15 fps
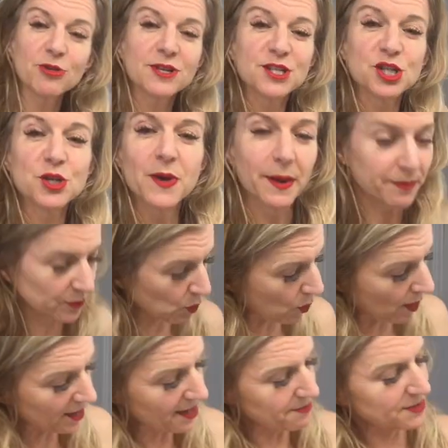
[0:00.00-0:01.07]
there is to it.
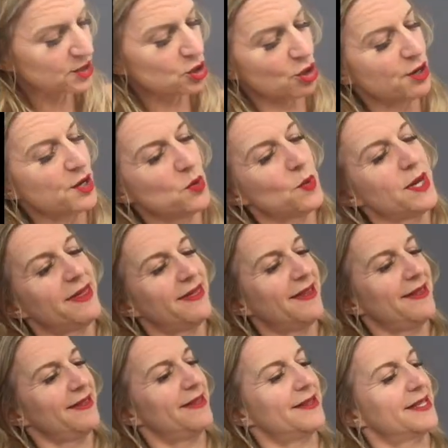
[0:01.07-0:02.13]
What I'm starting with
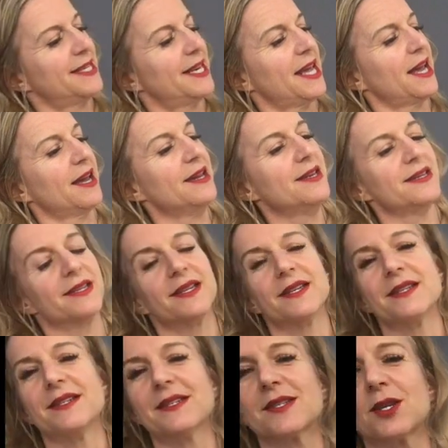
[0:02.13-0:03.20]
today
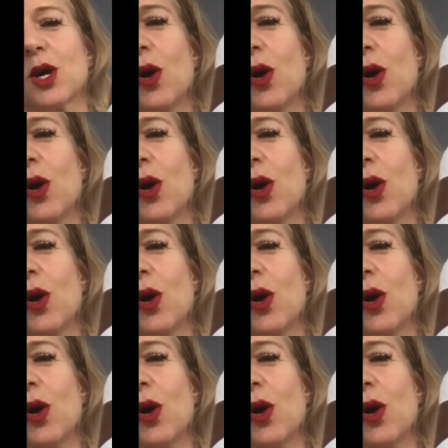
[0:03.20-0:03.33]
is